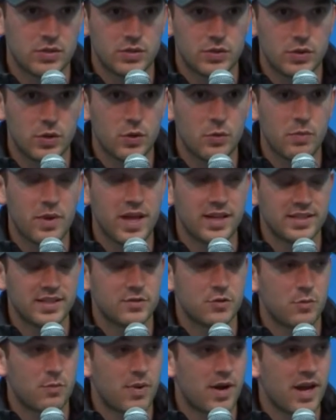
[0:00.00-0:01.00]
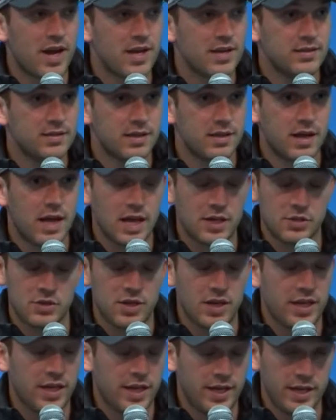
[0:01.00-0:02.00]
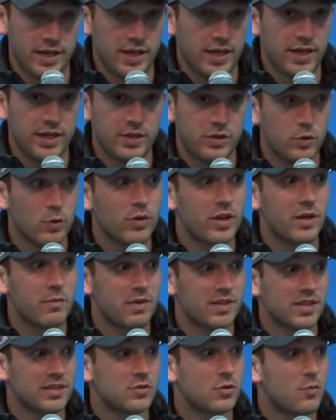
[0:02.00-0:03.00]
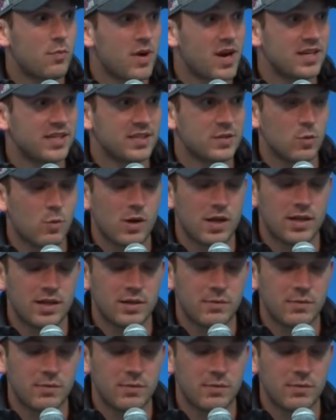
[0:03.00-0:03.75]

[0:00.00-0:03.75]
took me as a surprise, and actually it took him as a surprise as well.